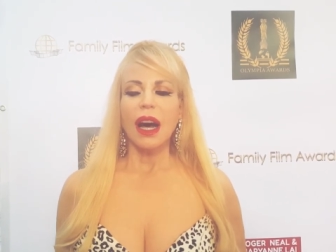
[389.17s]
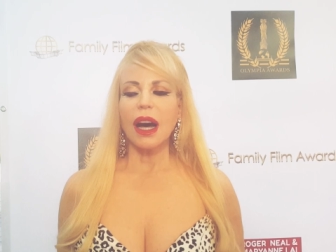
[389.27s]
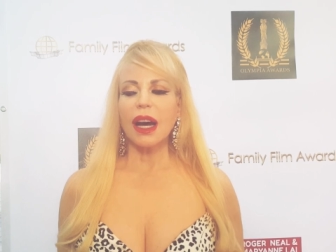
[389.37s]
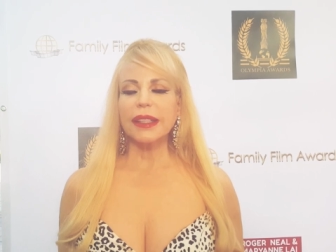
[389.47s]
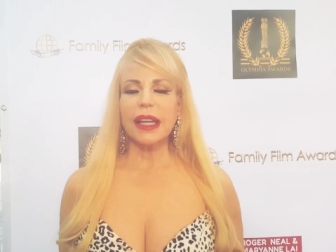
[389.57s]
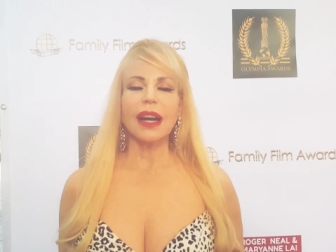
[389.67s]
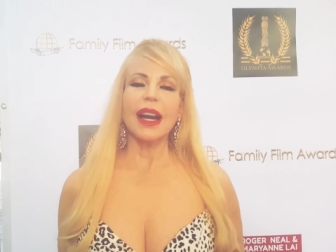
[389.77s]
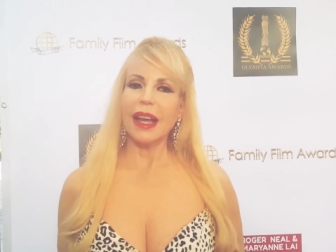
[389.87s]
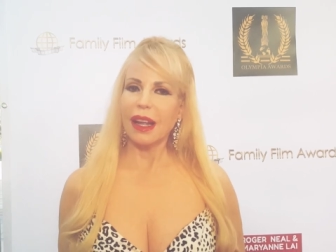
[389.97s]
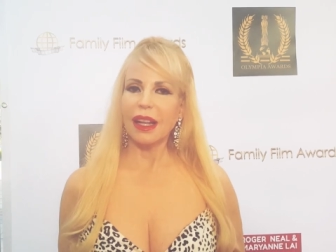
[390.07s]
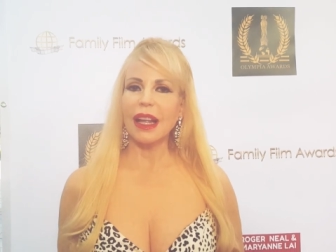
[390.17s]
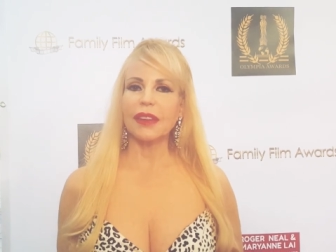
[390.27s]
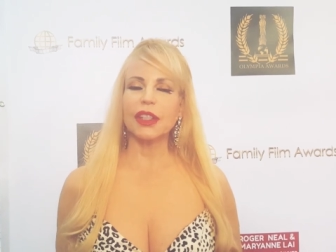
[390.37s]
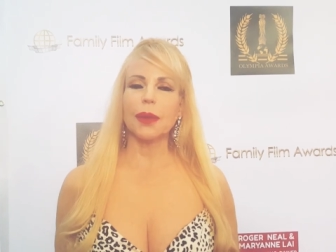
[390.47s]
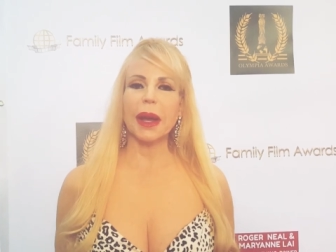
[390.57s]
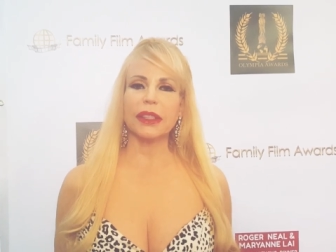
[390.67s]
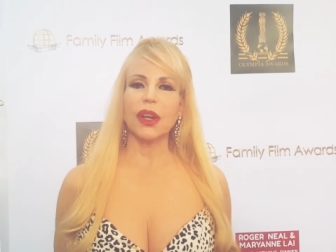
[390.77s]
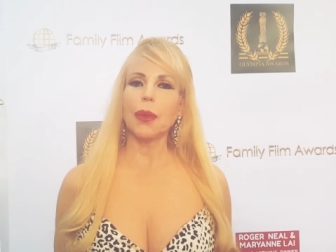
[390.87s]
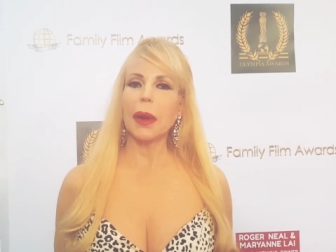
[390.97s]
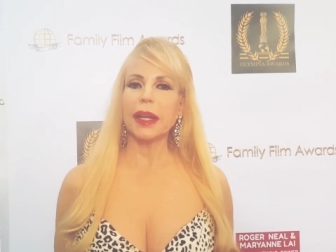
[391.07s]
I'll have to go back
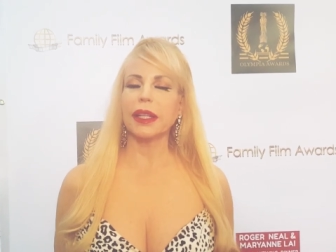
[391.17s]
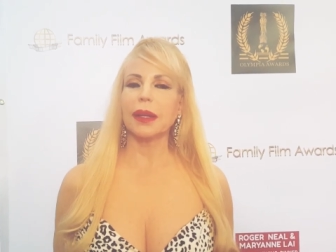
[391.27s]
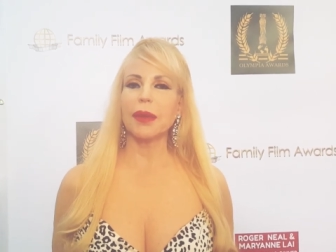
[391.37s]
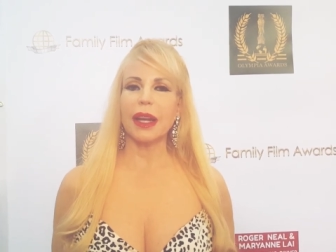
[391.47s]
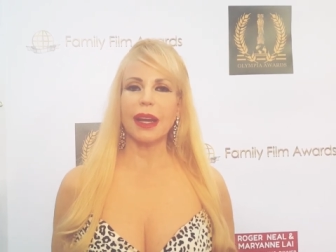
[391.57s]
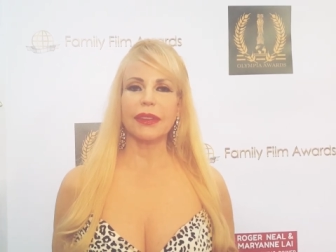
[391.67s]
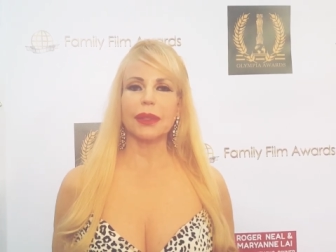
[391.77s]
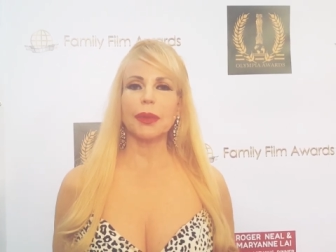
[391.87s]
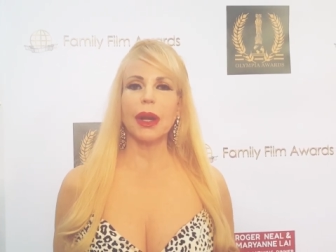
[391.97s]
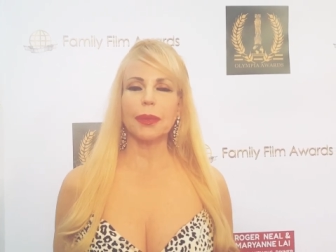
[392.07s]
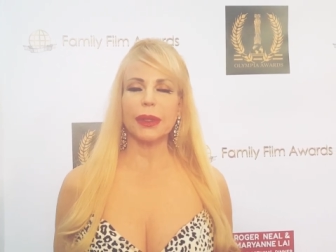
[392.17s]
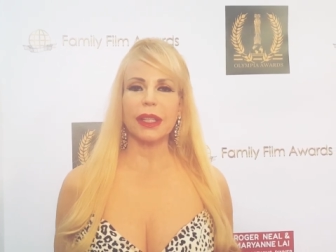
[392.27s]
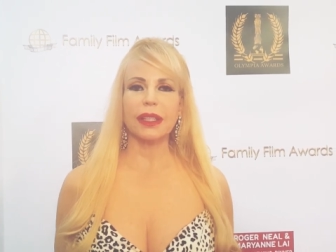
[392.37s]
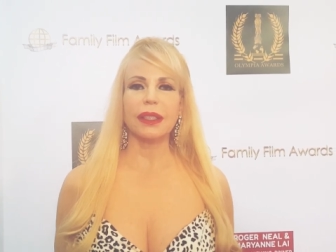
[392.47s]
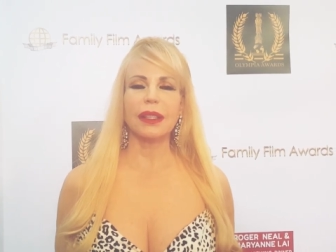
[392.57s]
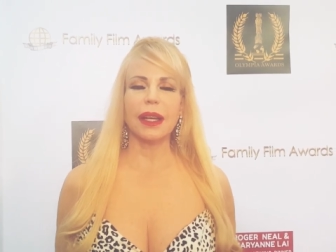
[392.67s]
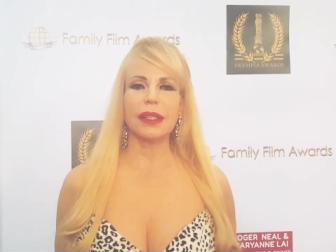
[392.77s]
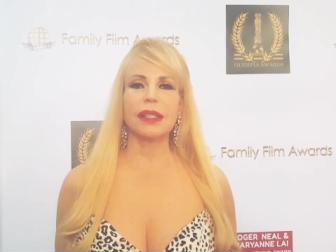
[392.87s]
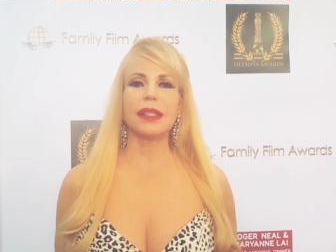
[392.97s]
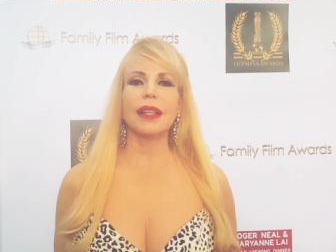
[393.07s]
to Hawaii and get my half of the property.
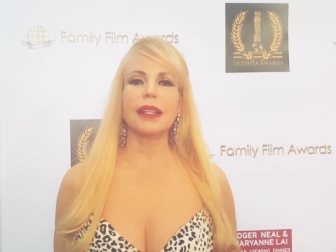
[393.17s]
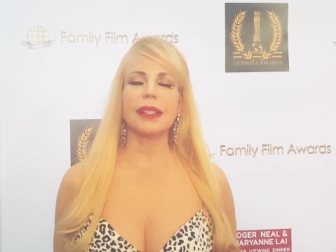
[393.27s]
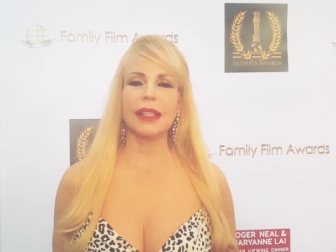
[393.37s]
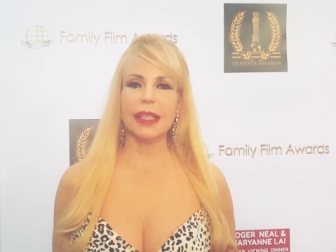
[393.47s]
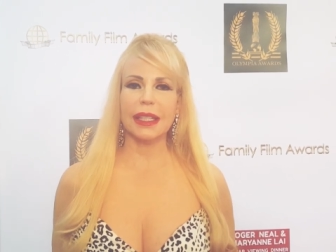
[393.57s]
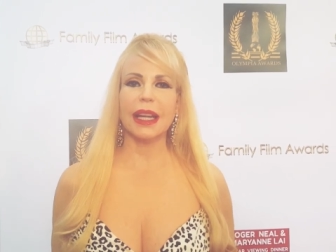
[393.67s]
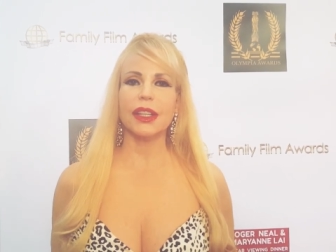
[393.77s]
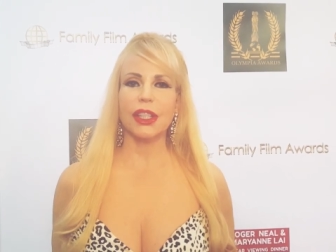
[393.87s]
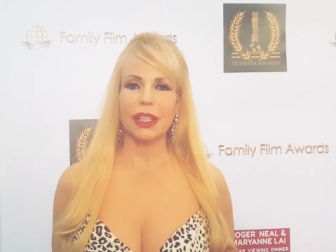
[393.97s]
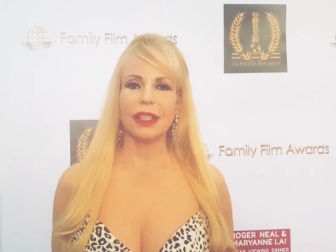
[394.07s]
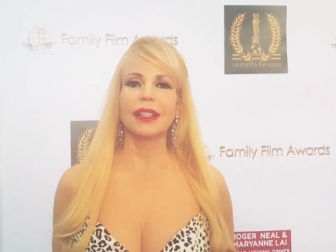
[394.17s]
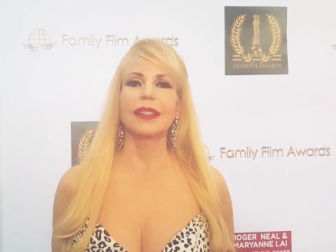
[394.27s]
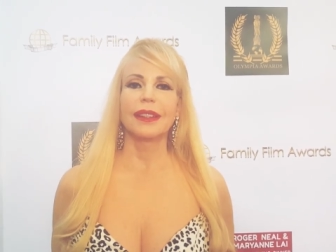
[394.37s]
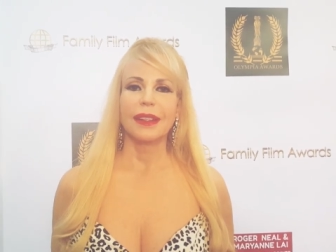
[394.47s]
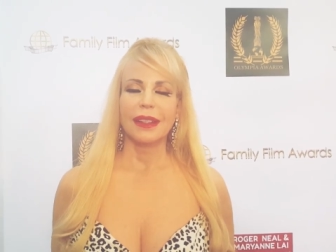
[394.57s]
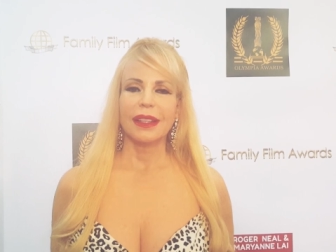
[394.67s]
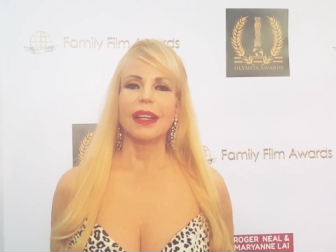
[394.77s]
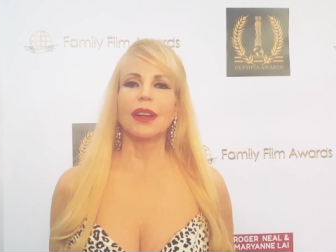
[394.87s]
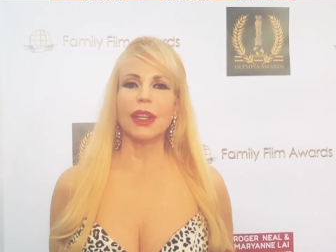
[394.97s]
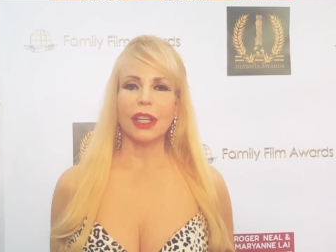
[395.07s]
That's litigation
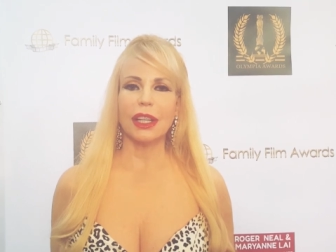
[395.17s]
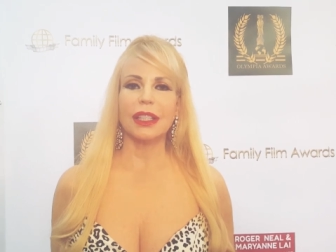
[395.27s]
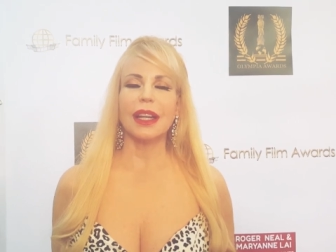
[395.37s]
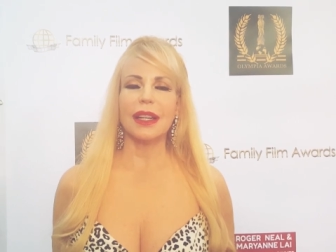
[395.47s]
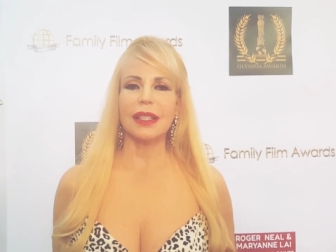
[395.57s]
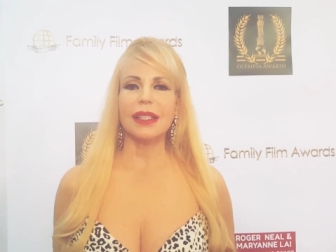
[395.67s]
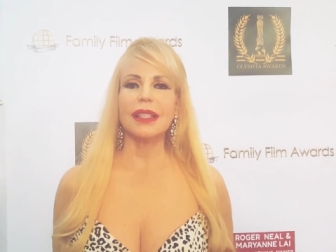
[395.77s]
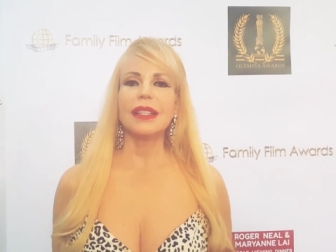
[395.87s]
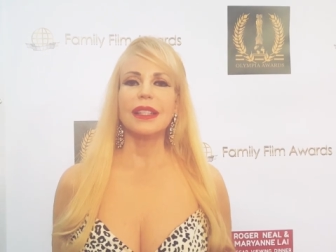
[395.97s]
mm-hmm. going on, yes.